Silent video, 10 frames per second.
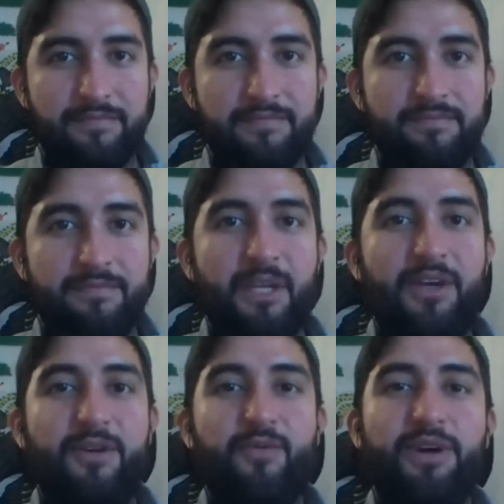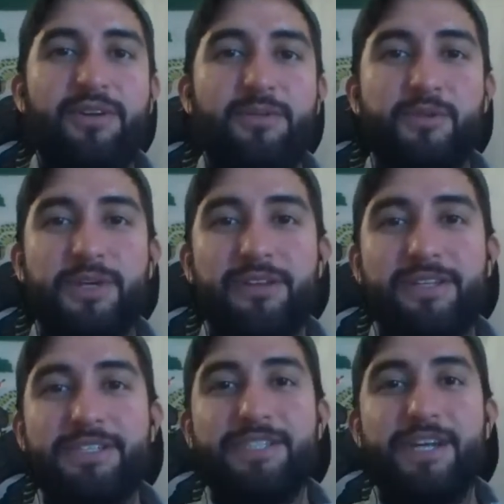Hello and welcome to another
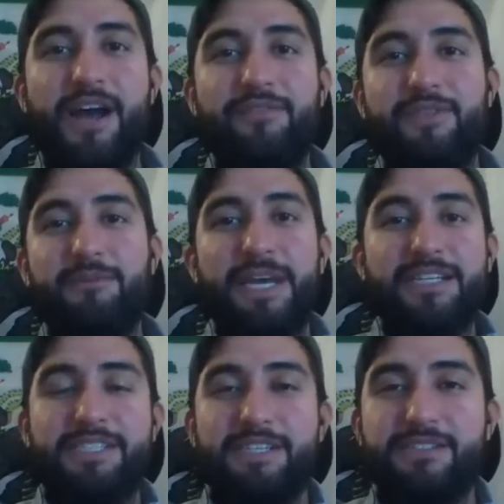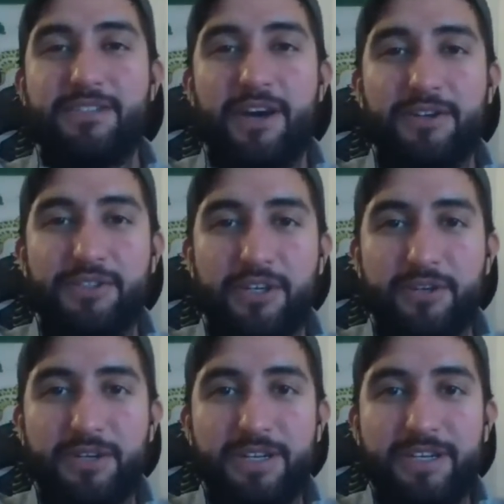edition of the Mexican Soccer
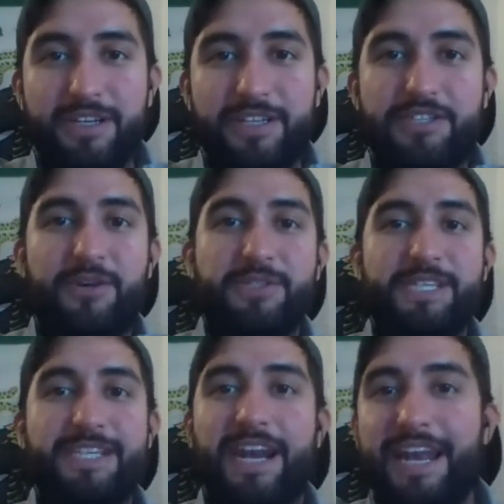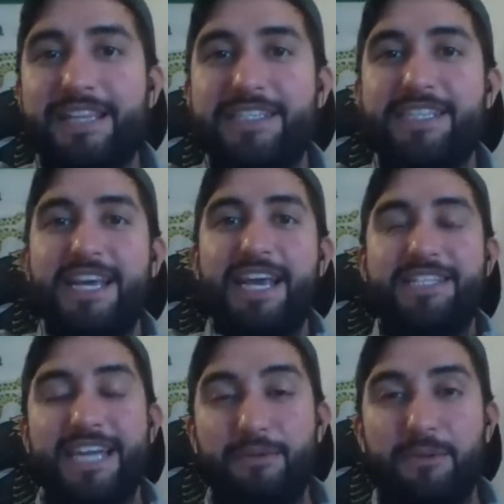Show. This is your host, Cesar Hernandez, and
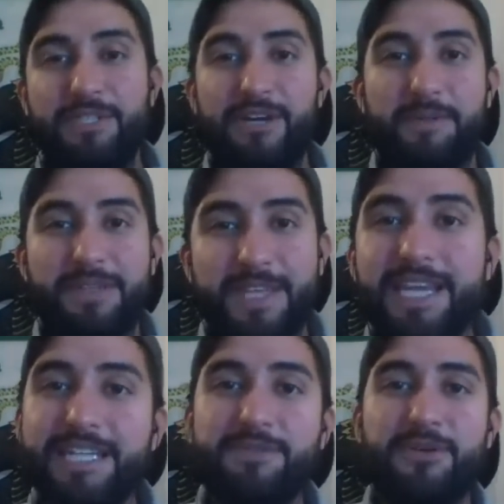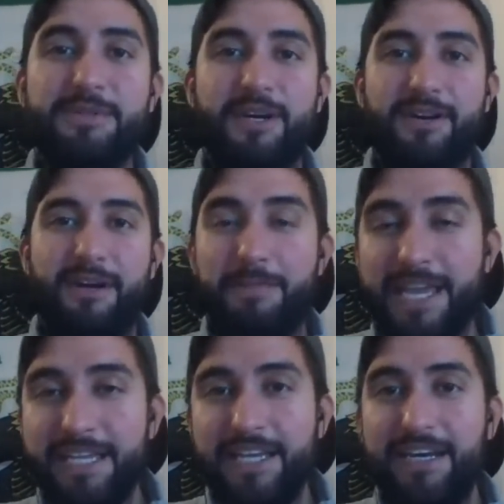today we're going to be talking about Tigres, we're going to be talking about
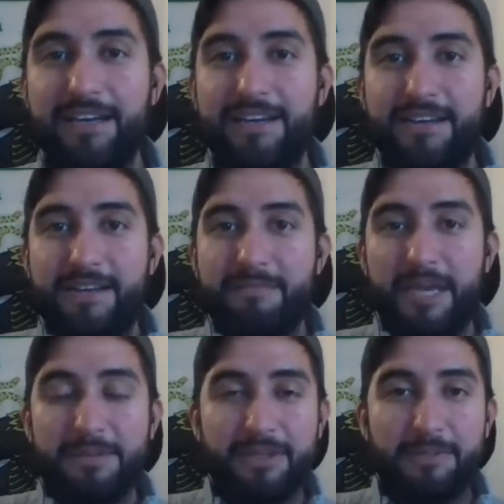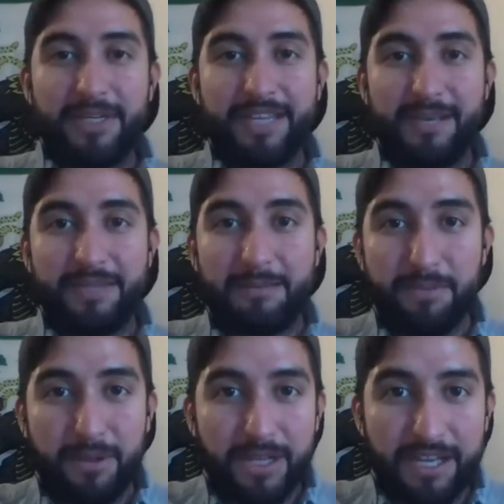America, maybe a little about the NBA
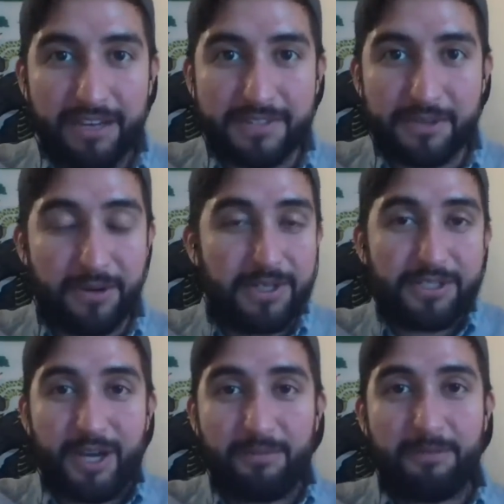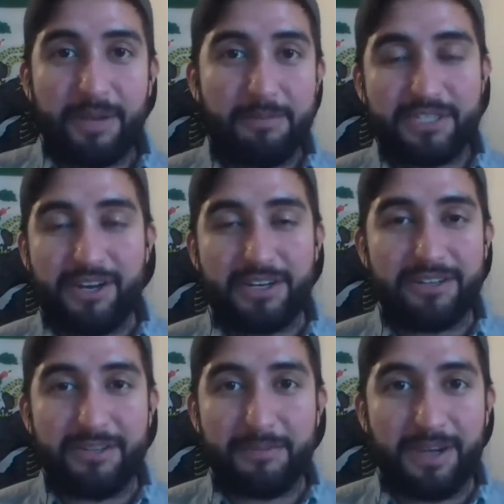playoffs. According to John, we might be talking a
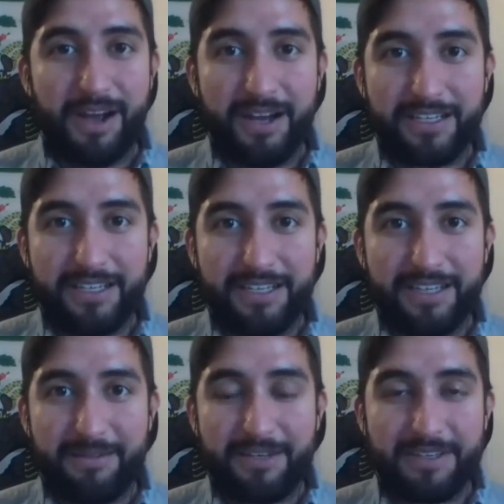little bit of hockey. Actually,